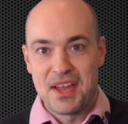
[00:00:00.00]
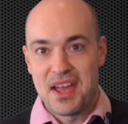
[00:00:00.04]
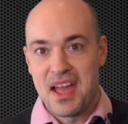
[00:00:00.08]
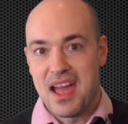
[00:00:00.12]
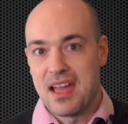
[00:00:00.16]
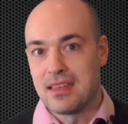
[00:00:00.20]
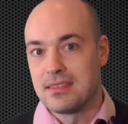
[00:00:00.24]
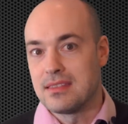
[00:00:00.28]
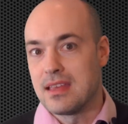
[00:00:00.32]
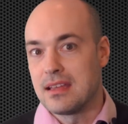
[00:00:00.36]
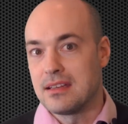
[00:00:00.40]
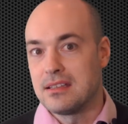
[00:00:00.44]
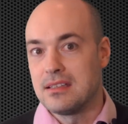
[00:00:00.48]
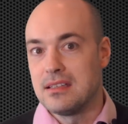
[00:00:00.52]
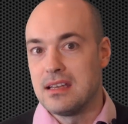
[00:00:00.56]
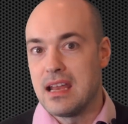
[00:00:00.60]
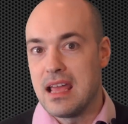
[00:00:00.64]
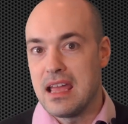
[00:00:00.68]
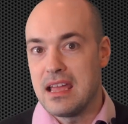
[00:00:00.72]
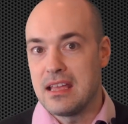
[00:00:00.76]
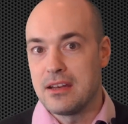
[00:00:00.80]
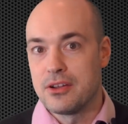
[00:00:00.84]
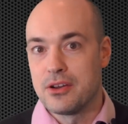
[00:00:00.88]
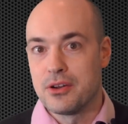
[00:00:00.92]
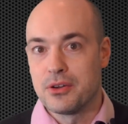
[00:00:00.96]
and that
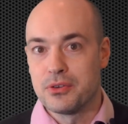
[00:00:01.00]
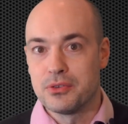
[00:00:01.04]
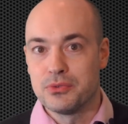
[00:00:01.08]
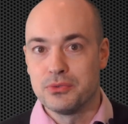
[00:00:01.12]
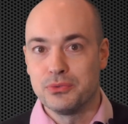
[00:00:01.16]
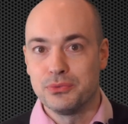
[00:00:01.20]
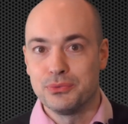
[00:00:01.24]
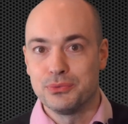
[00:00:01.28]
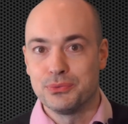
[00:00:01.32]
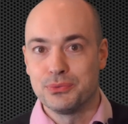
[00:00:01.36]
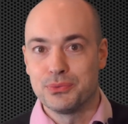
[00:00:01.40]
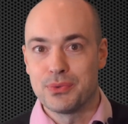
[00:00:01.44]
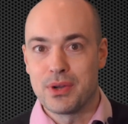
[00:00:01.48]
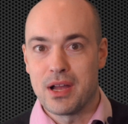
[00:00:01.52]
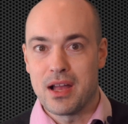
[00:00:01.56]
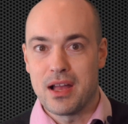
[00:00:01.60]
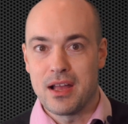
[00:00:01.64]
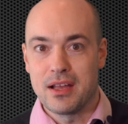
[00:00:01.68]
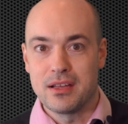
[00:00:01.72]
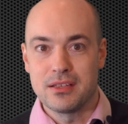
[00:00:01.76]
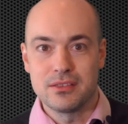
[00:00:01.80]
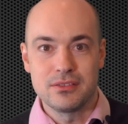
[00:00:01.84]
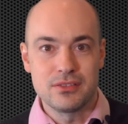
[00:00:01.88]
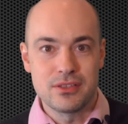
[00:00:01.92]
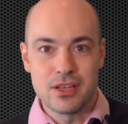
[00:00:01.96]
NATO
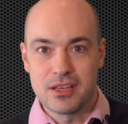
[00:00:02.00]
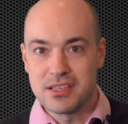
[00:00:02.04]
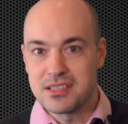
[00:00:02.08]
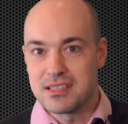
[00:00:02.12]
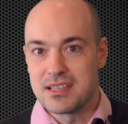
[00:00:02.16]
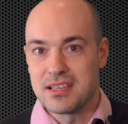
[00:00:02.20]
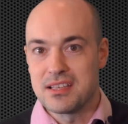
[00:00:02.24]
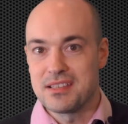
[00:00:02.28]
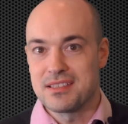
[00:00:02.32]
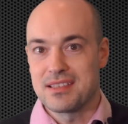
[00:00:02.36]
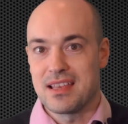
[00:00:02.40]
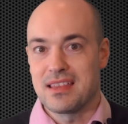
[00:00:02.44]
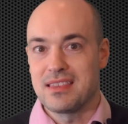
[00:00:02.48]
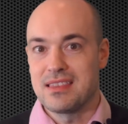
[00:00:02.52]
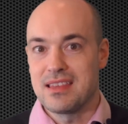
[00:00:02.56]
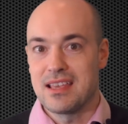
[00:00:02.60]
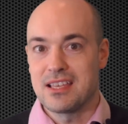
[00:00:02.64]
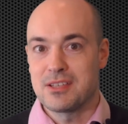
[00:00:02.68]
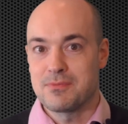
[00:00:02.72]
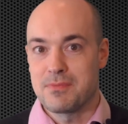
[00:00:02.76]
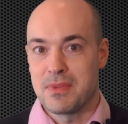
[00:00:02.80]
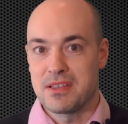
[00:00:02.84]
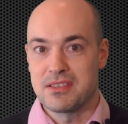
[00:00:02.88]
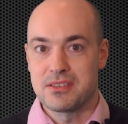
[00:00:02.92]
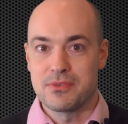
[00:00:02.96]
does this at the
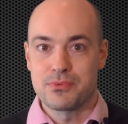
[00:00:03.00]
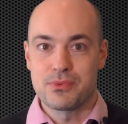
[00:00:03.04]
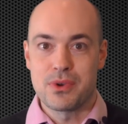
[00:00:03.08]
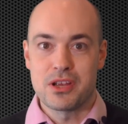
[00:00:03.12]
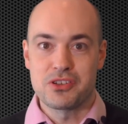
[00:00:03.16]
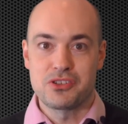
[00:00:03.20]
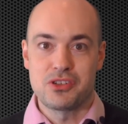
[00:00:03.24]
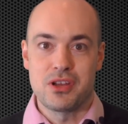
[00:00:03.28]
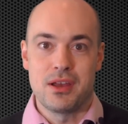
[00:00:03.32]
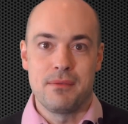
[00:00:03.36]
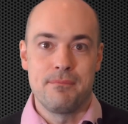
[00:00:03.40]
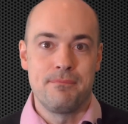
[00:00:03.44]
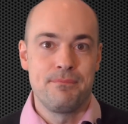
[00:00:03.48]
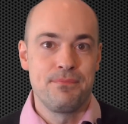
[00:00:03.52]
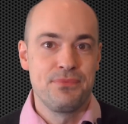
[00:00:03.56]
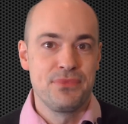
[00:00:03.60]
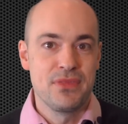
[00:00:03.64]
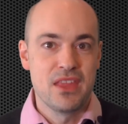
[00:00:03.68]
expense of Russia.